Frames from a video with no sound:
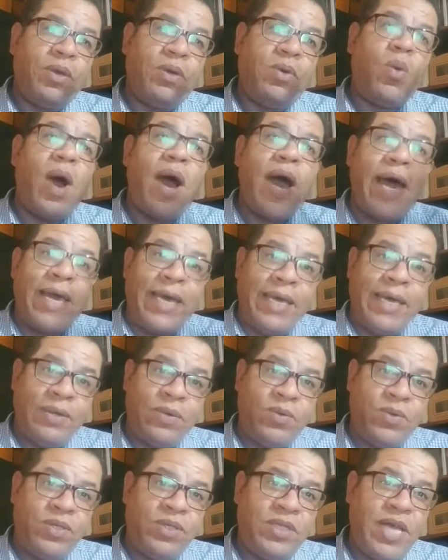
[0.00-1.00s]
Why
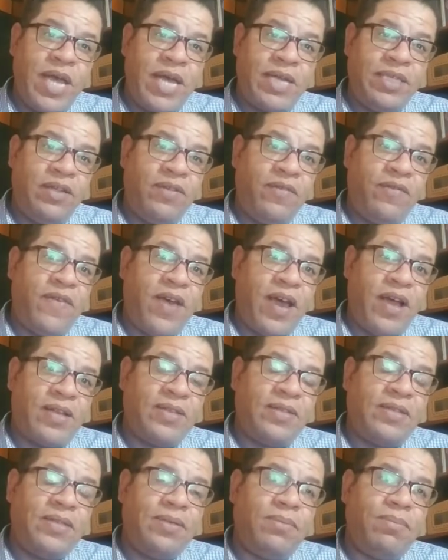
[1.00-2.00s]
was that, in fact?
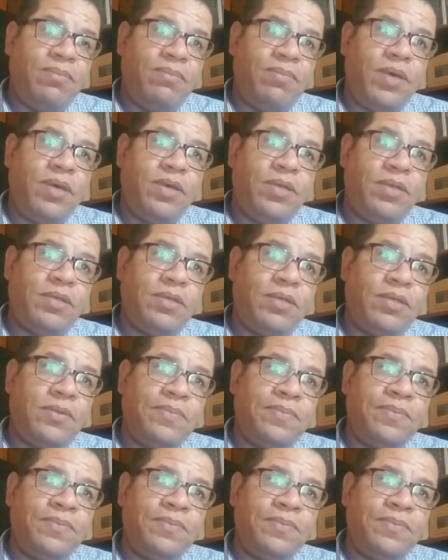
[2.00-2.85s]
Because